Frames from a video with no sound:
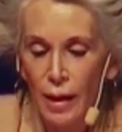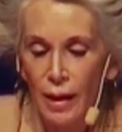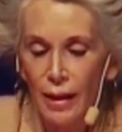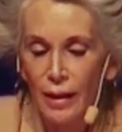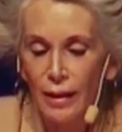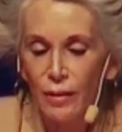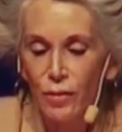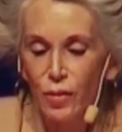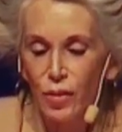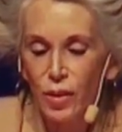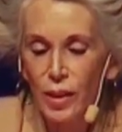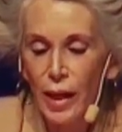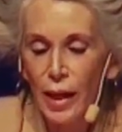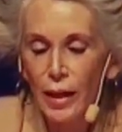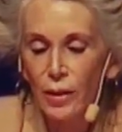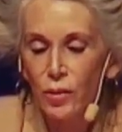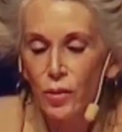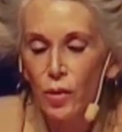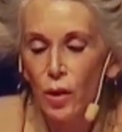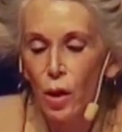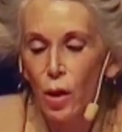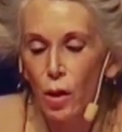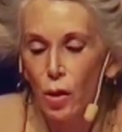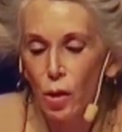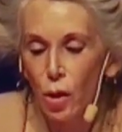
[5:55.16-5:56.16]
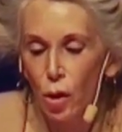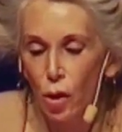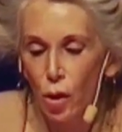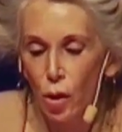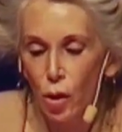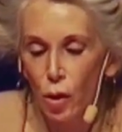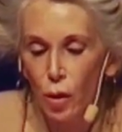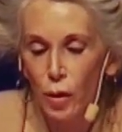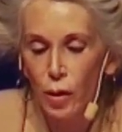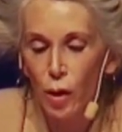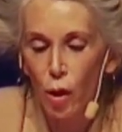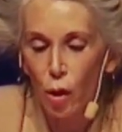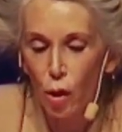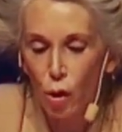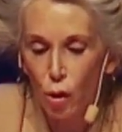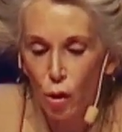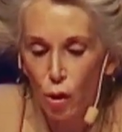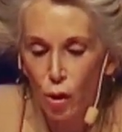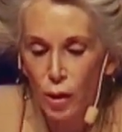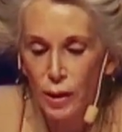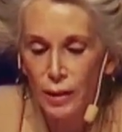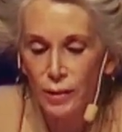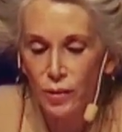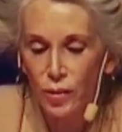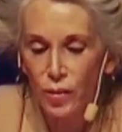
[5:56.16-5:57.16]
If sex occurred,
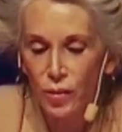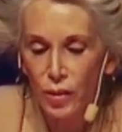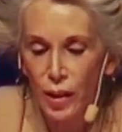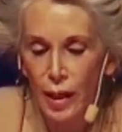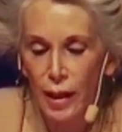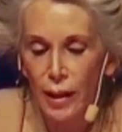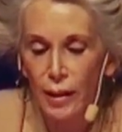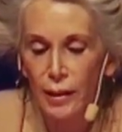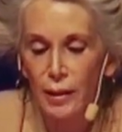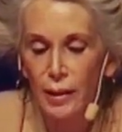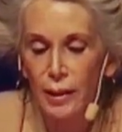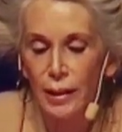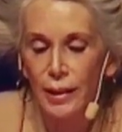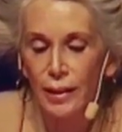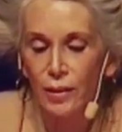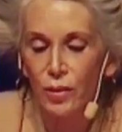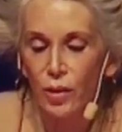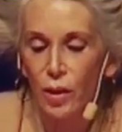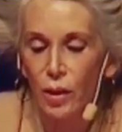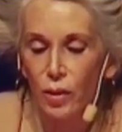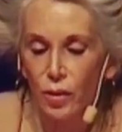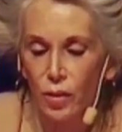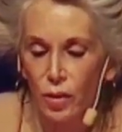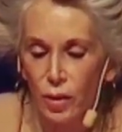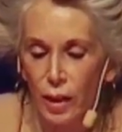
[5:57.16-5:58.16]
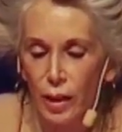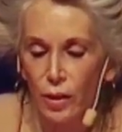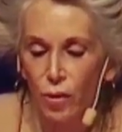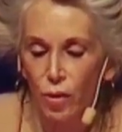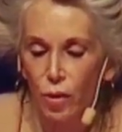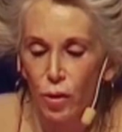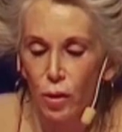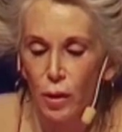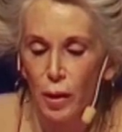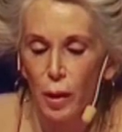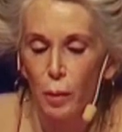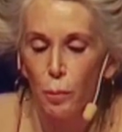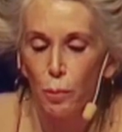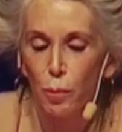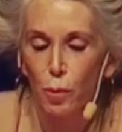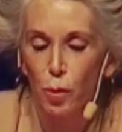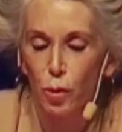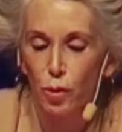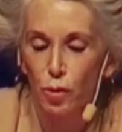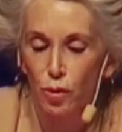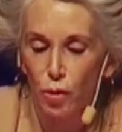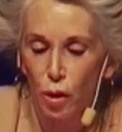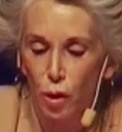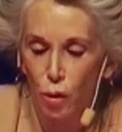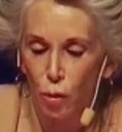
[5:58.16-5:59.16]
her consent is essentially
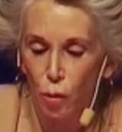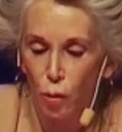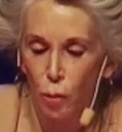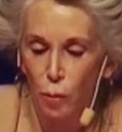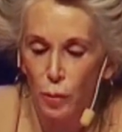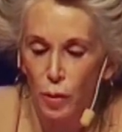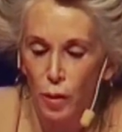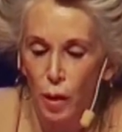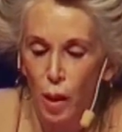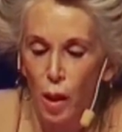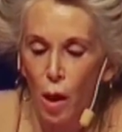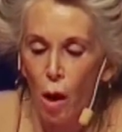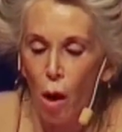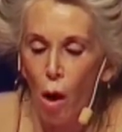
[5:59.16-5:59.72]
presumed